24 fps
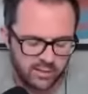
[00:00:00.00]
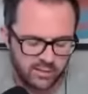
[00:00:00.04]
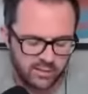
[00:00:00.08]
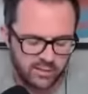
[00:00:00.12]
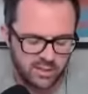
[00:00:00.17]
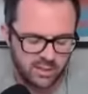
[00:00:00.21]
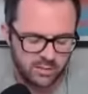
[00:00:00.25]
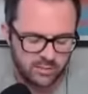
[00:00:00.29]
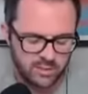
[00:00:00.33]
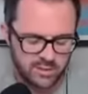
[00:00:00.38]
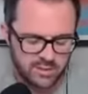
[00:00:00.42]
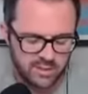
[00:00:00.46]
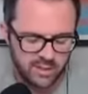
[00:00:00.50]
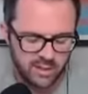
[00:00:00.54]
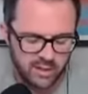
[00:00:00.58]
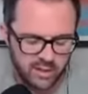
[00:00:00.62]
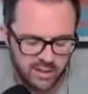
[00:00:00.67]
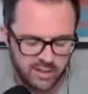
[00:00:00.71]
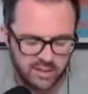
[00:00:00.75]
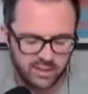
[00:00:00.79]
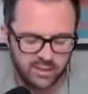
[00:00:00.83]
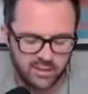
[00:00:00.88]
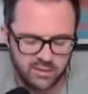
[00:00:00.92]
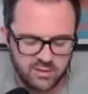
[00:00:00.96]
there's something to be said.
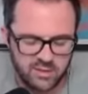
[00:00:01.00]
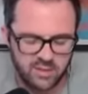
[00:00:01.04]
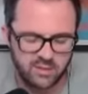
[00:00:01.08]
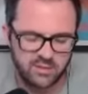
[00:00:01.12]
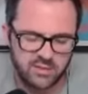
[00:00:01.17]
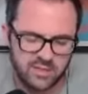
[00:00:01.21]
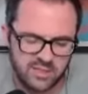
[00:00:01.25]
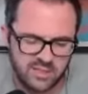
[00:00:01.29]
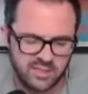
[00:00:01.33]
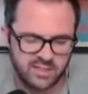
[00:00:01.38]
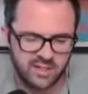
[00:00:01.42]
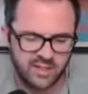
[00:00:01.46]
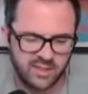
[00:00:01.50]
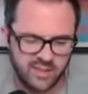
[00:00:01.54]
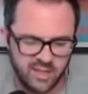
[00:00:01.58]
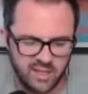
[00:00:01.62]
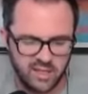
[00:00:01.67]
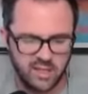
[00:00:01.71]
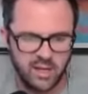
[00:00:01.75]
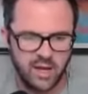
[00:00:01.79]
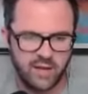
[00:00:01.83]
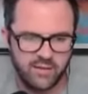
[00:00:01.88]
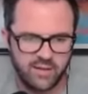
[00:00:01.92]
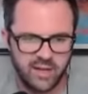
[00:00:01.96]
Like, there's always this like thing
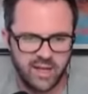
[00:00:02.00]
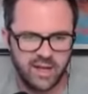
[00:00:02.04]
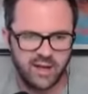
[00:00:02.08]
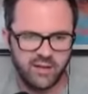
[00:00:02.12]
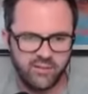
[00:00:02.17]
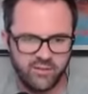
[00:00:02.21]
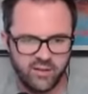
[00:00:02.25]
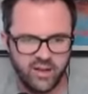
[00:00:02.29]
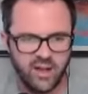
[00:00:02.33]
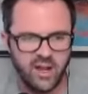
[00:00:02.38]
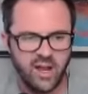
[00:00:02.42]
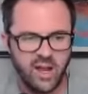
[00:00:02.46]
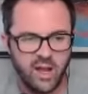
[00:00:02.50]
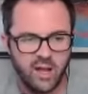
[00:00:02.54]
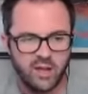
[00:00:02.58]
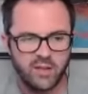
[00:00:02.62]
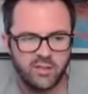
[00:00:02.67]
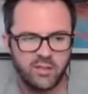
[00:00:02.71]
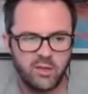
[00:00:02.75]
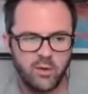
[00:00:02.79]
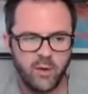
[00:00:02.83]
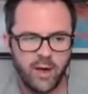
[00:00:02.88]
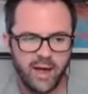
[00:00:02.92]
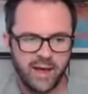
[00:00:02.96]
you have to have.
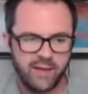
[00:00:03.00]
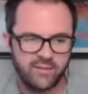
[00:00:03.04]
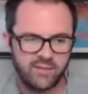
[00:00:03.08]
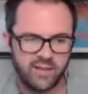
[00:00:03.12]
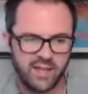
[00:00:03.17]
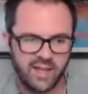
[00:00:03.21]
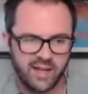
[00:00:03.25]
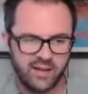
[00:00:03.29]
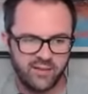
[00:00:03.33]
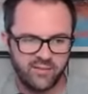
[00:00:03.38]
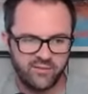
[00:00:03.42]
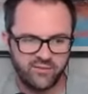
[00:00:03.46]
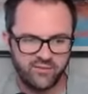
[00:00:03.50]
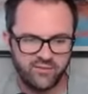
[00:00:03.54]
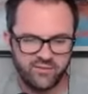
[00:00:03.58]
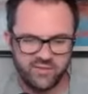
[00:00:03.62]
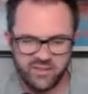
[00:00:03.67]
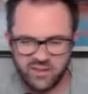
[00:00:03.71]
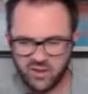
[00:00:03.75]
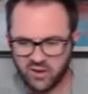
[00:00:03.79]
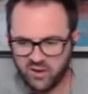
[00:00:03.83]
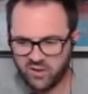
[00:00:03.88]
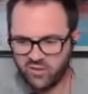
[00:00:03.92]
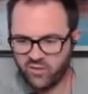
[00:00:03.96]
You have to have
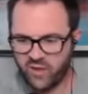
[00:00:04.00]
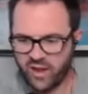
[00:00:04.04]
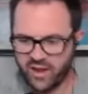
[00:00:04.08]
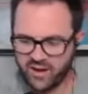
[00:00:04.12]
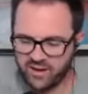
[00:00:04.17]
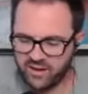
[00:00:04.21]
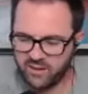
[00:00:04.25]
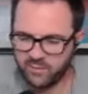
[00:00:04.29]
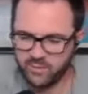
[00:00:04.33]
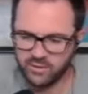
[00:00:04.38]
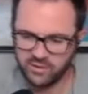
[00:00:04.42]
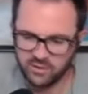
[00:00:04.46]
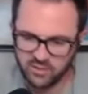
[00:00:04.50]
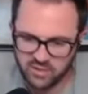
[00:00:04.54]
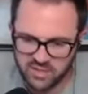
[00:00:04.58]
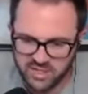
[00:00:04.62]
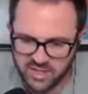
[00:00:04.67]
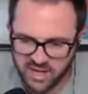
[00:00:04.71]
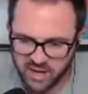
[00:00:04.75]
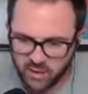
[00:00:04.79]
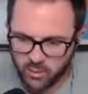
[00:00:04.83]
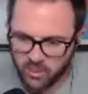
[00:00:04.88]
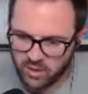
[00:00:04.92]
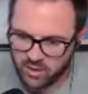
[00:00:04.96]
Darth Vader to be Luke
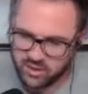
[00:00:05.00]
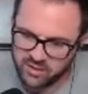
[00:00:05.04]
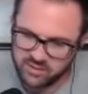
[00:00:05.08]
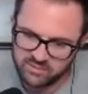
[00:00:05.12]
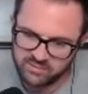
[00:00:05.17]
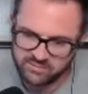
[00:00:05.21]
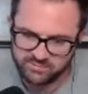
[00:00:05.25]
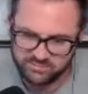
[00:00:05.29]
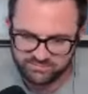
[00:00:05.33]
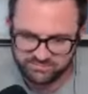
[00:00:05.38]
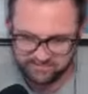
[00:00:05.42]
Skywalker.